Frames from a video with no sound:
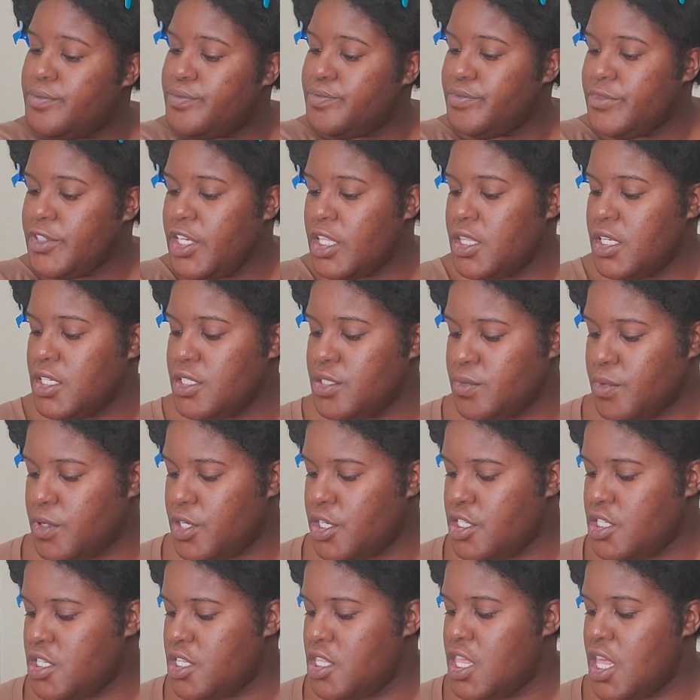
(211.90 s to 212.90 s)
Nothing's
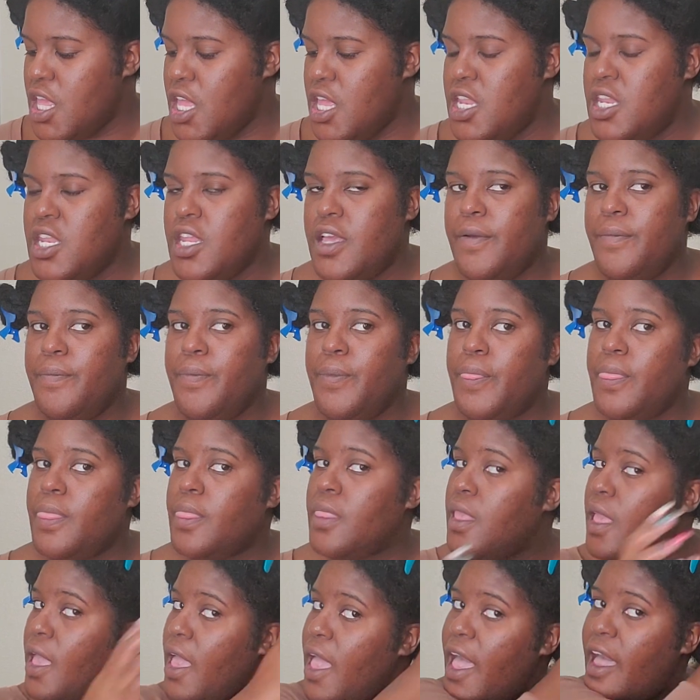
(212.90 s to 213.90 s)
worse than
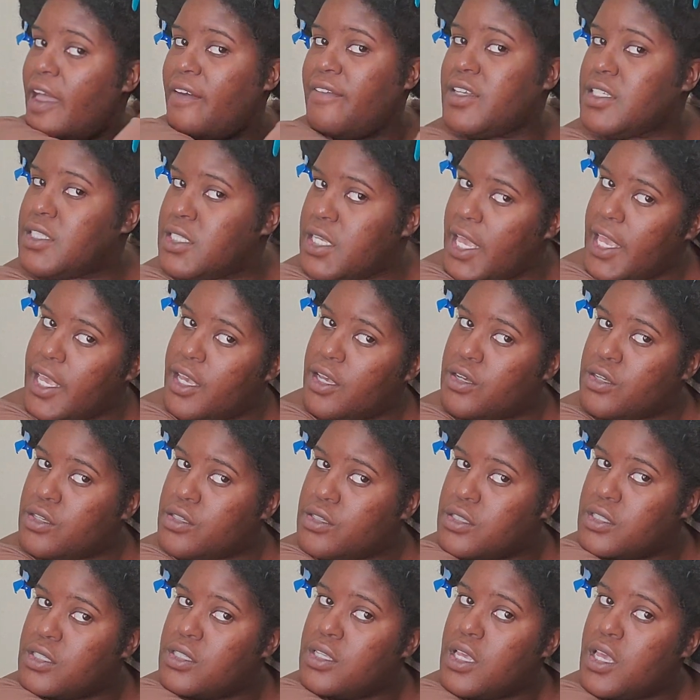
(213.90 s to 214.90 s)
having
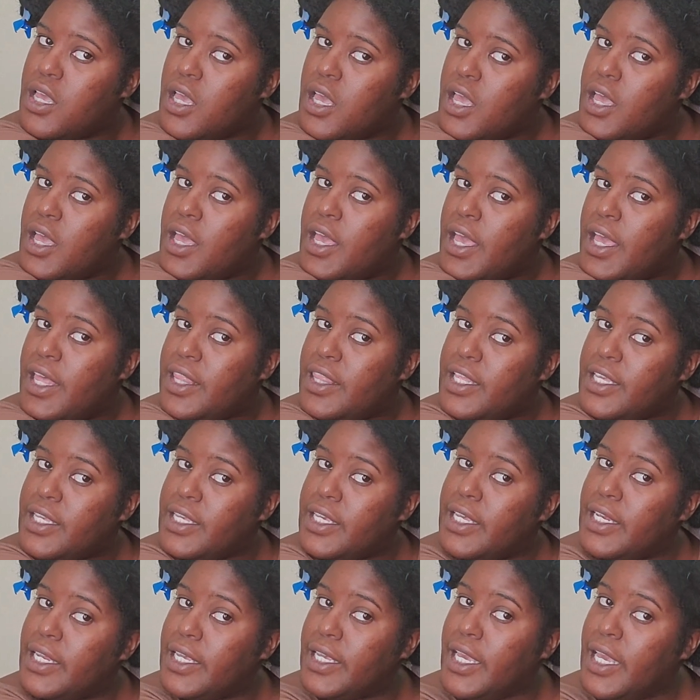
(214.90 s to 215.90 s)
tangles and then
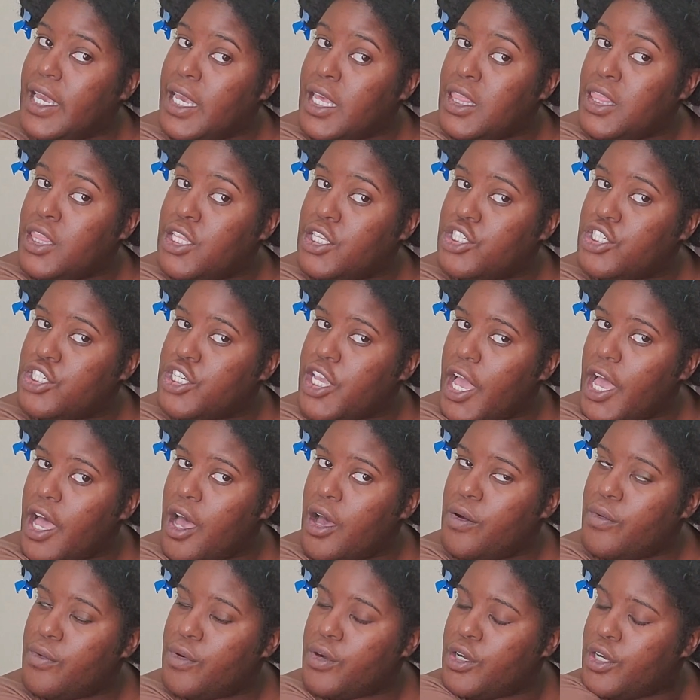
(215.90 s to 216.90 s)
getting in the
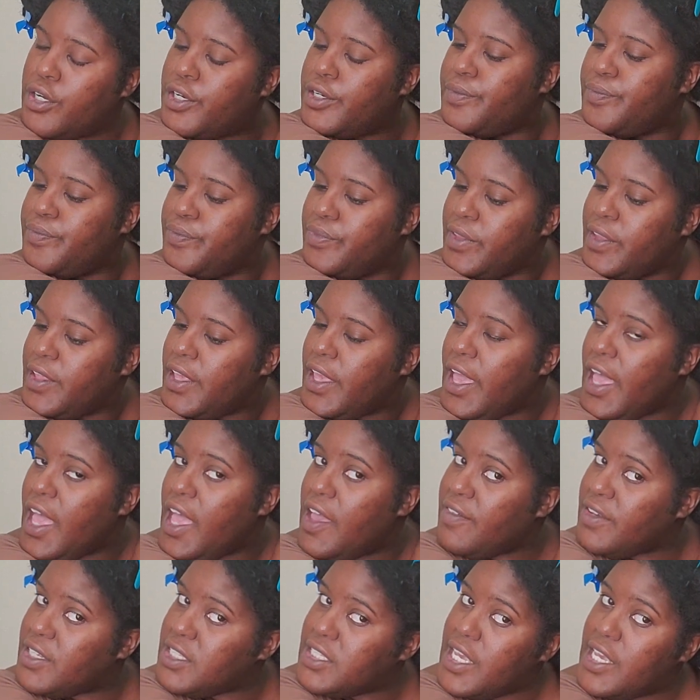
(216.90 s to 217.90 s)
shower,
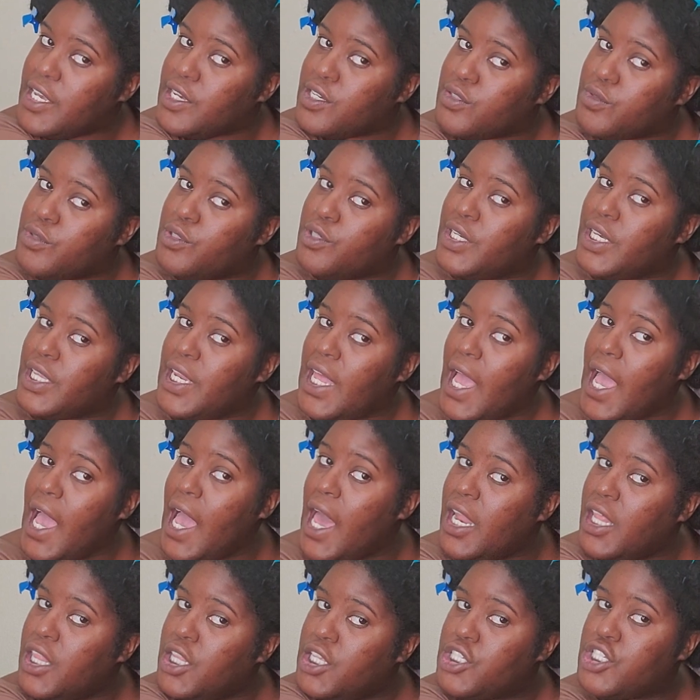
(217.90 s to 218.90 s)
having tangles when you get
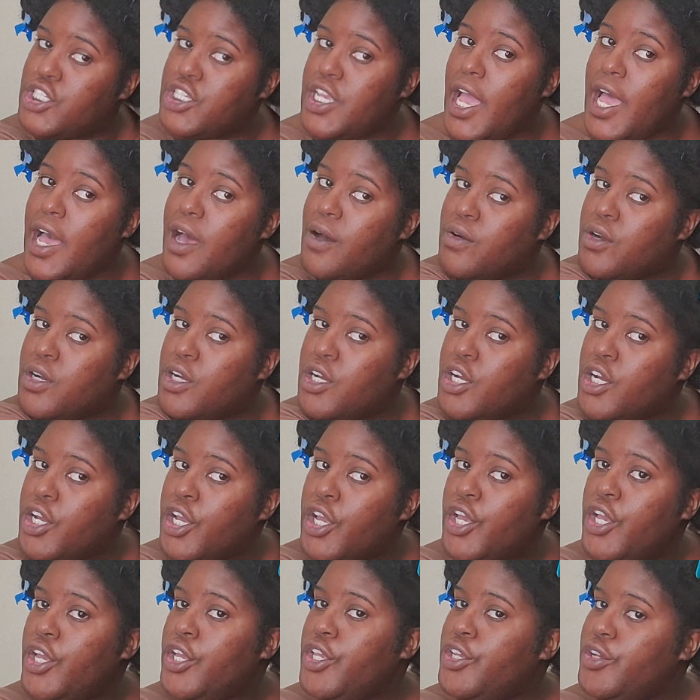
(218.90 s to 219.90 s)
out of the shower.
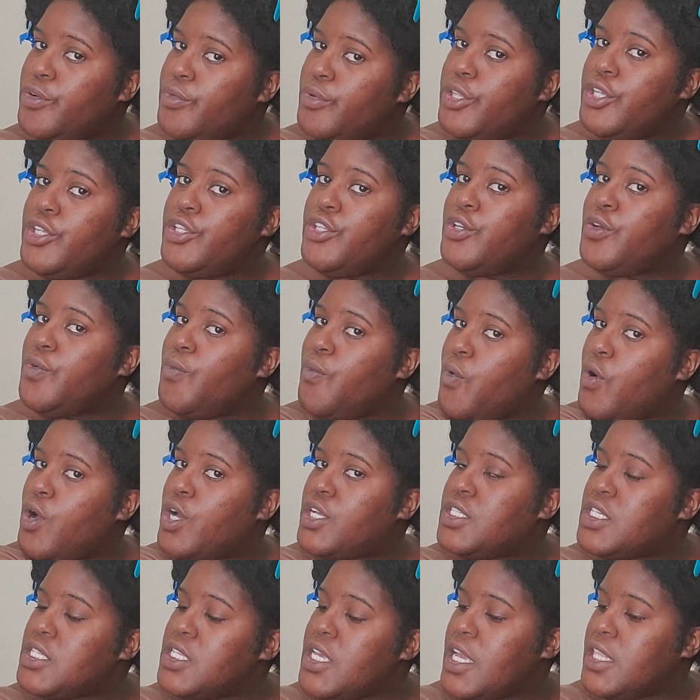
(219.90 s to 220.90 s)
You really do want
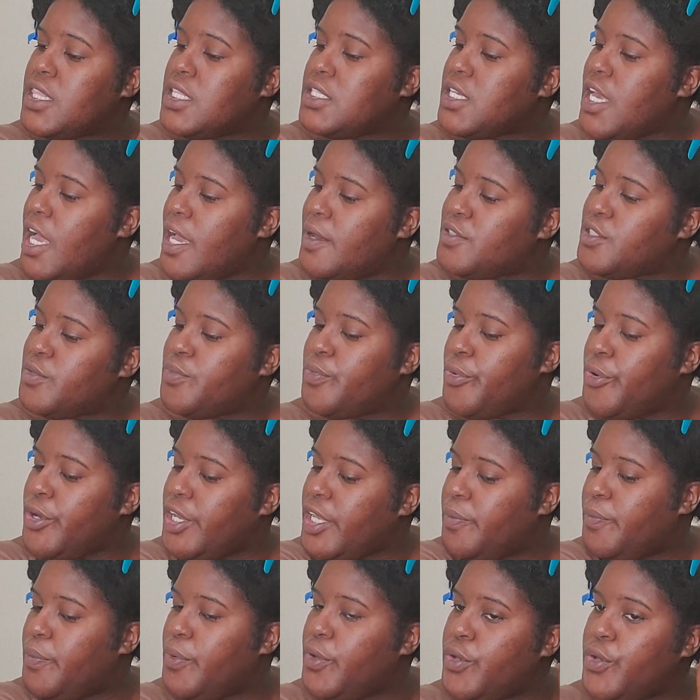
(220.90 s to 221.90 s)
to take the time to
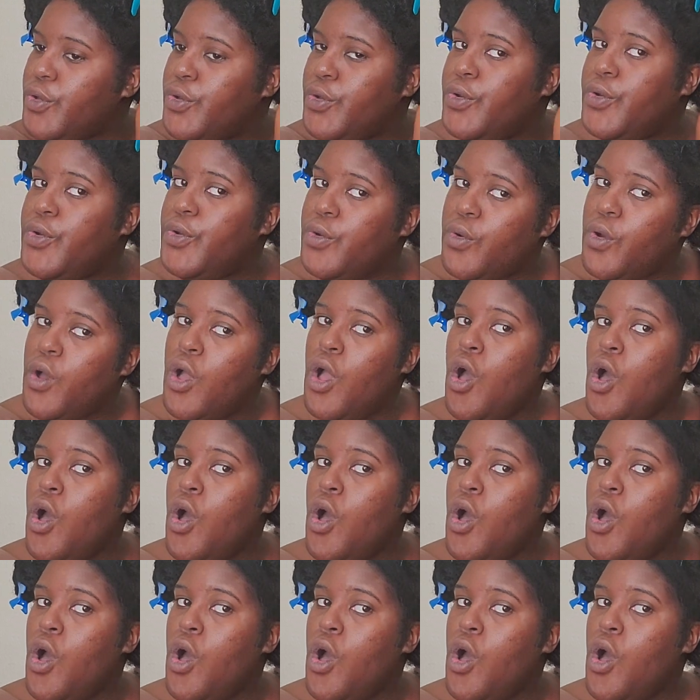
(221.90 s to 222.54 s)
pre-poo.